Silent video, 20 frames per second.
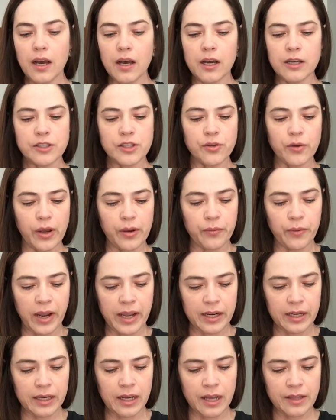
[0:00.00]
So I
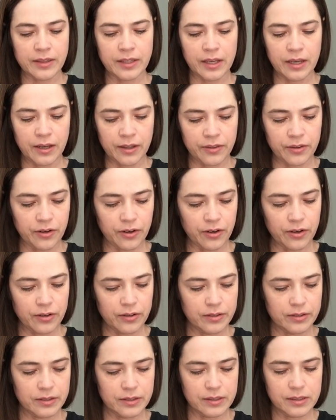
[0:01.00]
ran and got the other
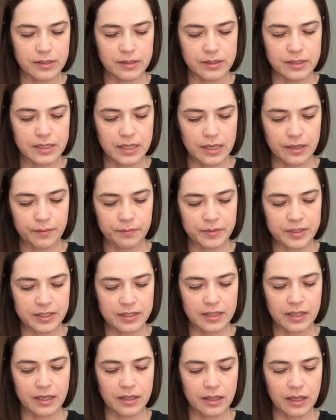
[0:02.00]

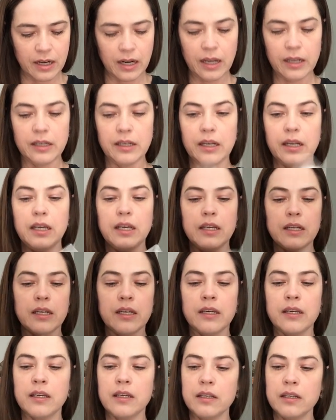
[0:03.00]
DMC that I
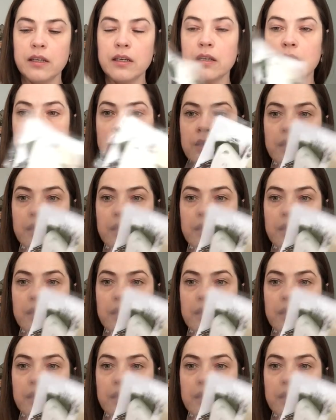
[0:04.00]
needed